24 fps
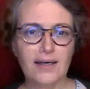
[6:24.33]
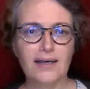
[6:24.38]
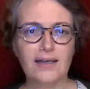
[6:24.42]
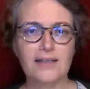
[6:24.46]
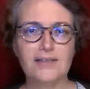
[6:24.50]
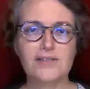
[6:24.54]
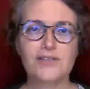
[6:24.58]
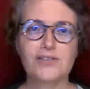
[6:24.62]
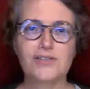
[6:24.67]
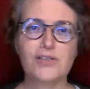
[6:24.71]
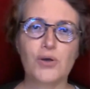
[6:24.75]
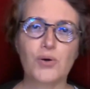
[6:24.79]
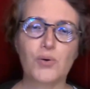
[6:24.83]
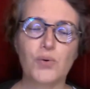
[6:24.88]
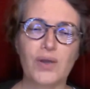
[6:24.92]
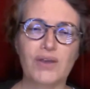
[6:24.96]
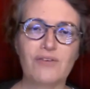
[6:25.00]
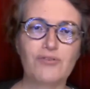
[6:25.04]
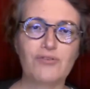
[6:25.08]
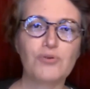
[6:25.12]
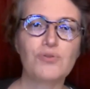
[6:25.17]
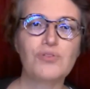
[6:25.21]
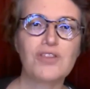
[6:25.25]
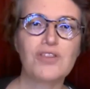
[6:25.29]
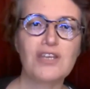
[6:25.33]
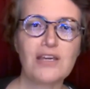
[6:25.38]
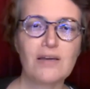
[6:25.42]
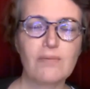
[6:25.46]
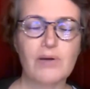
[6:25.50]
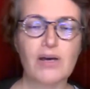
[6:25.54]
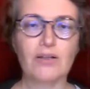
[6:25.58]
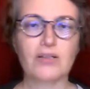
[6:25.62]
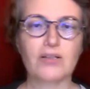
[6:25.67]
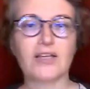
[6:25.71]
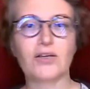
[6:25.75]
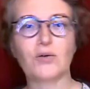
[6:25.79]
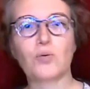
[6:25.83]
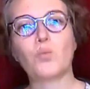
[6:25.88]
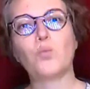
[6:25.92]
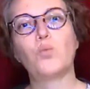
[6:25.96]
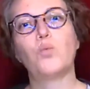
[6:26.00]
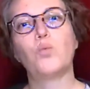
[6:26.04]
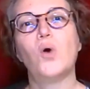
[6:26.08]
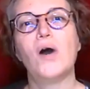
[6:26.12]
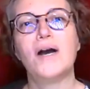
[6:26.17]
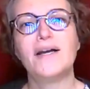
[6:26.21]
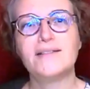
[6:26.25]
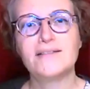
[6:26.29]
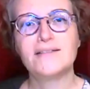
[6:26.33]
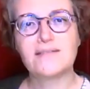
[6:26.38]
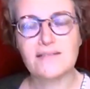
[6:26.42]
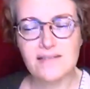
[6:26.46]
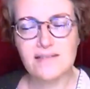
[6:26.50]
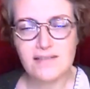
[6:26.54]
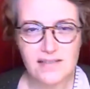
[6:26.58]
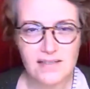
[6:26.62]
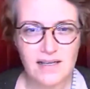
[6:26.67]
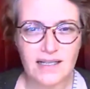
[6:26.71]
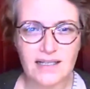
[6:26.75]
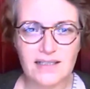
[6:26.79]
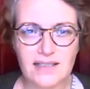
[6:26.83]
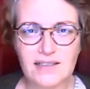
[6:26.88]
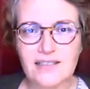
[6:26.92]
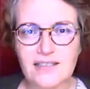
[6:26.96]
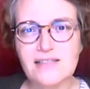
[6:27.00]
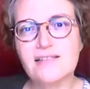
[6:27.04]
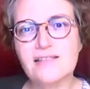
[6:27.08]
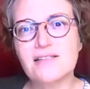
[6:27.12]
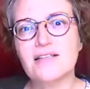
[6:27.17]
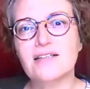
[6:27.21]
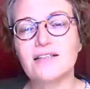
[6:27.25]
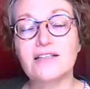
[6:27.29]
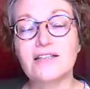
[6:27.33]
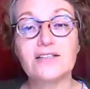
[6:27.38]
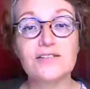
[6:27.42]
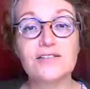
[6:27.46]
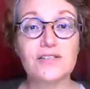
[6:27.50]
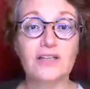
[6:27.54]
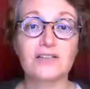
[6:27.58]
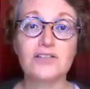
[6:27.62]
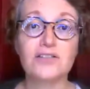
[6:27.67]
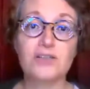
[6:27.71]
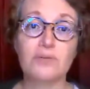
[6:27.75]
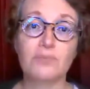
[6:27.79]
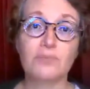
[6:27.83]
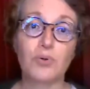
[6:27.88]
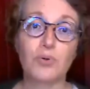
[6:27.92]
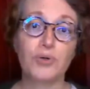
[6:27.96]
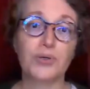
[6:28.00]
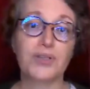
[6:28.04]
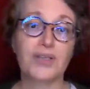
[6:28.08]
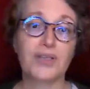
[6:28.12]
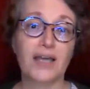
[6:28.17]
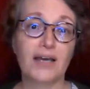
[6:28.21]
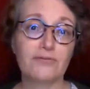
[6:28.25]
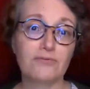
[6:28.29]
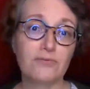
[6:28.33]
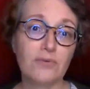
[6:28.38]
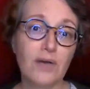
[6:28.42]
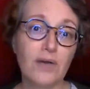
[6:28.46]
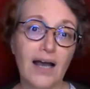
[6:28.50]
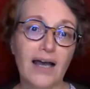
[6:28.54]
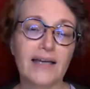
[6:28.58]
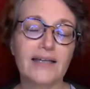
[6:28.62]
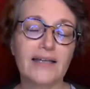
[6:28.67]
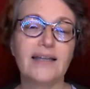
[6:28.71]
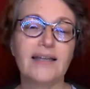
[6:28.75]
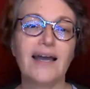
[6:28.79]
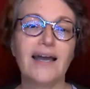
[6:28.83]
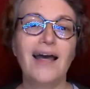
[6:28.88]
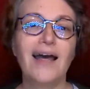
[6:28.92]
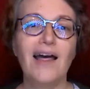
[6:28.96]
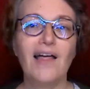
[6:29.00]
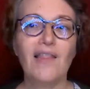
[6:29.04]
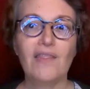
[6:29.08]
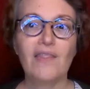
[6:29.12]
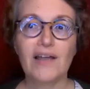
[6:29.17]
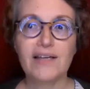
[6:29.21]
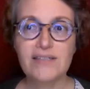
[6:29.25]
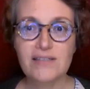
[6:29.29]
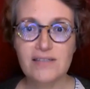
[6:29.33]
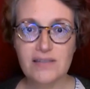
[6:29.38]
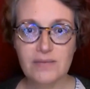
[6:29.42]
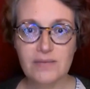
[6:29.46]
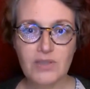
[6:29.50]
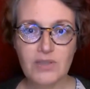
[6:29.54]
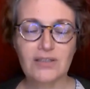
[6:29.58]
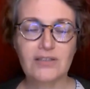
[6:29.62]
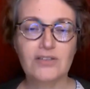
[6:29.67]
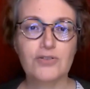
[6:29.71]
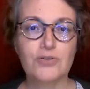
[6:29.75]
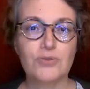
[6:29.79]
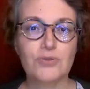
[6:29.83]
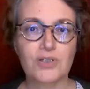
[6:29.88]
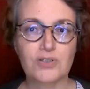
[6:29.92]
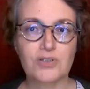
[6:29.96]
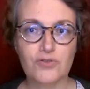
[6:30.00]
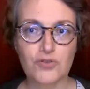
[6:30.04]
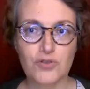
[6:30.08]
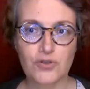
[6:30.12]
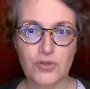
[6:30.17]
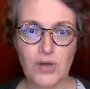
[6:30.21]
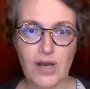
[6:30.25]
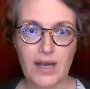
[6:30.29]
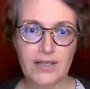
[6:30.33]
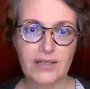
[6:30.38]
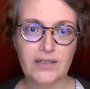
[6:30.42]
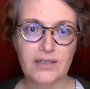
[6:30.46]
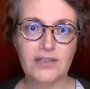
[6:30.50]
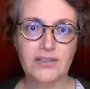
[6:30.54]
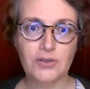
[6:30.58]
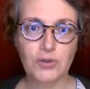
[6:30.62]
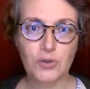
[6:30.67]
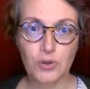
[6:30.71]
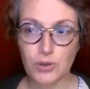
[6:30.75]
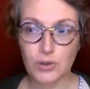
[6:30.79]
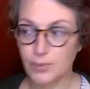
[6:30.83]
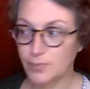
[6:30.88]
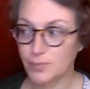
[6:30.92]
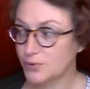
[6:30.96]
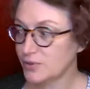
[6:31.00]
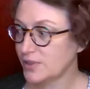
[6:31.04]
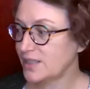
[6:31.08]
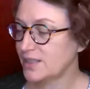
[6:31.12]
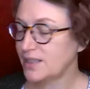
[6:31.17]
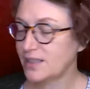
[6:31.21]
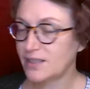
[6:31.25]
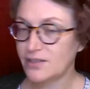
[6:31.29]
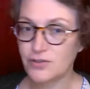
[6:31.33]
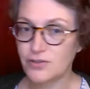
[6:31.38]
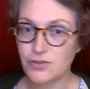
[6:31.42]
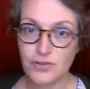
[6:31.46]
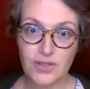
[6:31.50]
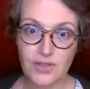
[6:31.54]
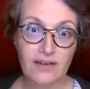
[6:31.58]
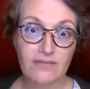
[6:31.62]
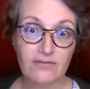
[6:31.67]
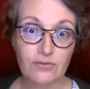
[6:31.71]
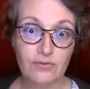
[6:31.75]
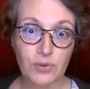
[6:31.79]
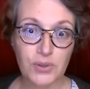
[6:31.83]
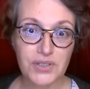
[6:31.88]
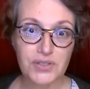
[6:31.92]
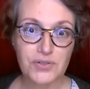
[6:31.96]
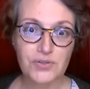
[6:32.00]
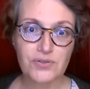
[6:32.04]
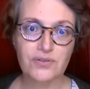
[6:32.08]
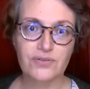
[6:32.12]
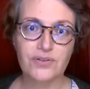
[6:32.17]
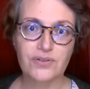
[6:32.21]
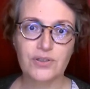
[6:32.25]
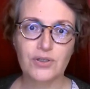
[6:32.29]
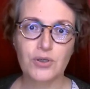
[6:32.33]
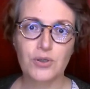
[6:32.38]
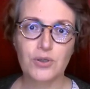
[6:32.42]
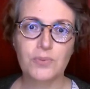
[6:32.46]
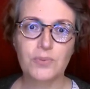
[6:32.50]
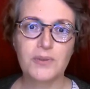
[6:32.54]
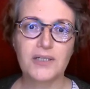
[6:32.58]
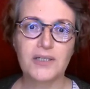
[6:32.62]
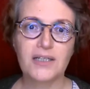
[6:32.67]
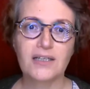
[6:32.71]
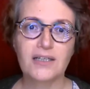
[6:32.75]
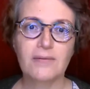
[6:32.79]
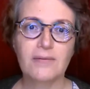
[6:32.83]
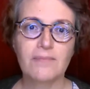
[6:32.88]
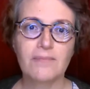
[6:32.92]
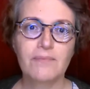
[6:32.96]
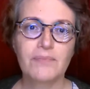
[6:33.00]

So if you think about like what stylistically is going to support that ride, that's something that you can try to incorporate into that voice-driven opening.